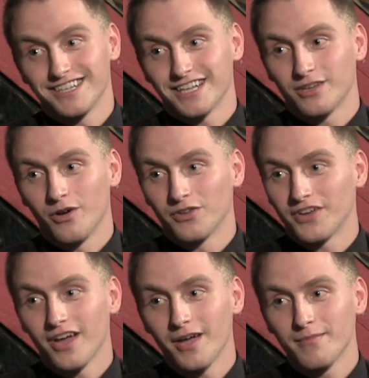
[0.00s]
that the whole
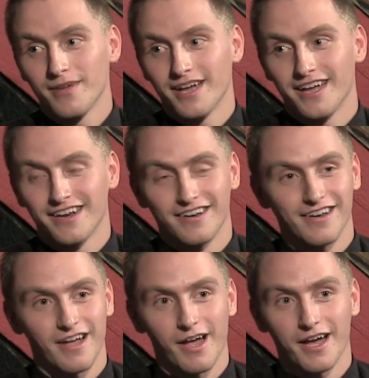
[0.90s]
time, yeah. And
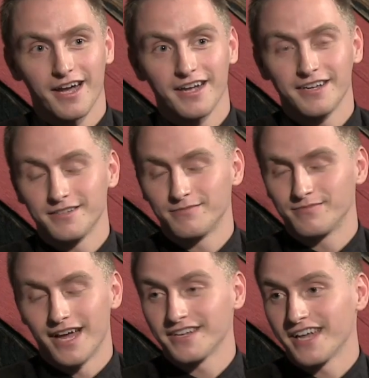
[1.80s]
I
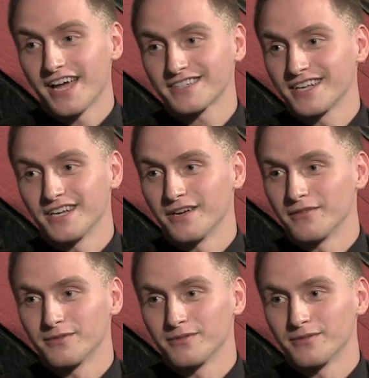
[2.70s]
didn't ask any of them.